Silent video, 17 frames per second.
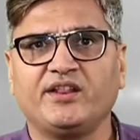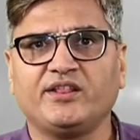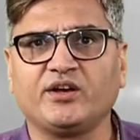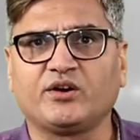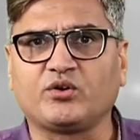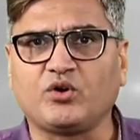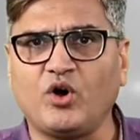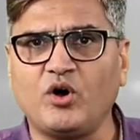
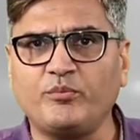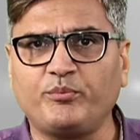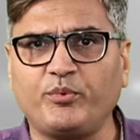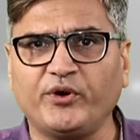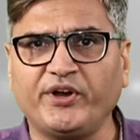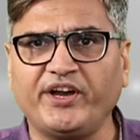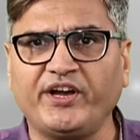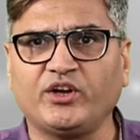the
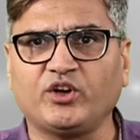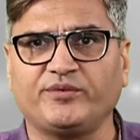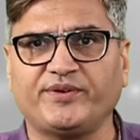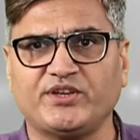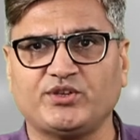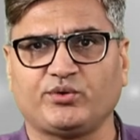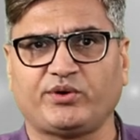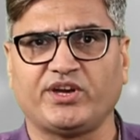component
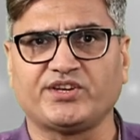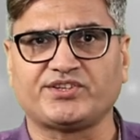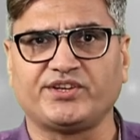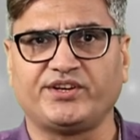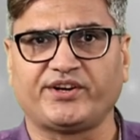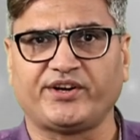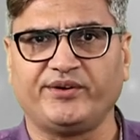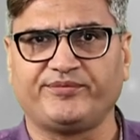of
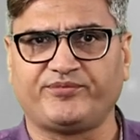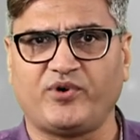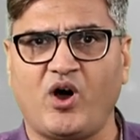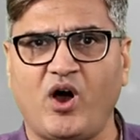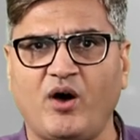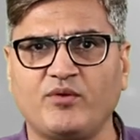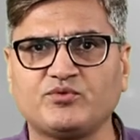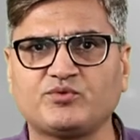education
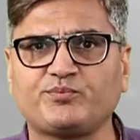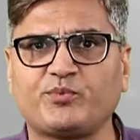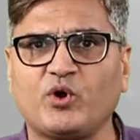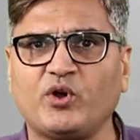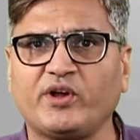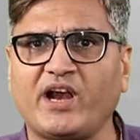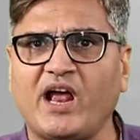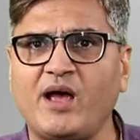reforms
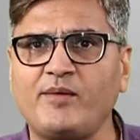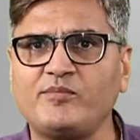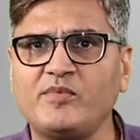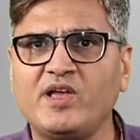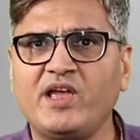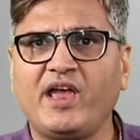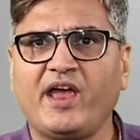program